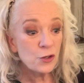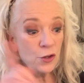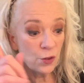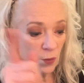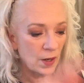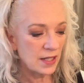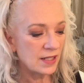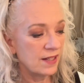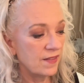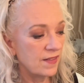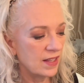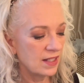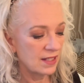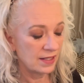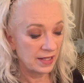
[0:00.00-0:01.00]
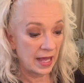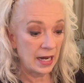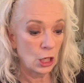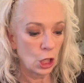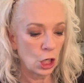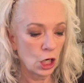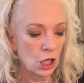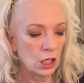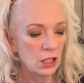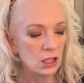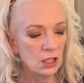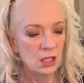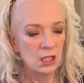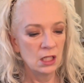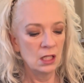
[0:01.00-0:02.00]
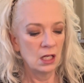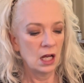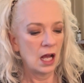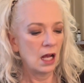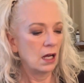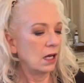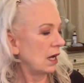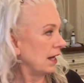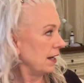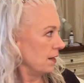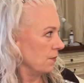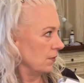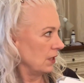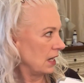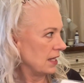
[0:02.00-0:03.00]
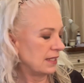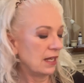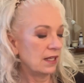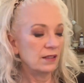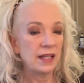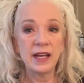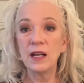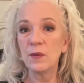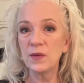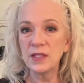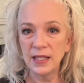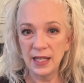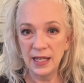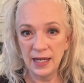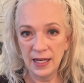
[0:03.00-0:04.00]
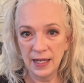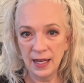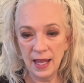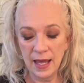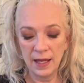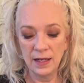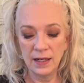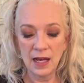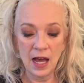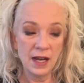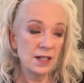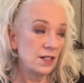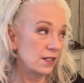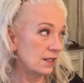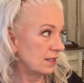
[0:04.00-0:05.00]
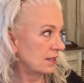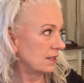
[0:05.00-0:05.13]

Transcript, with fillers: do the rest of this later. I didn't realize how late it was getting, and I just,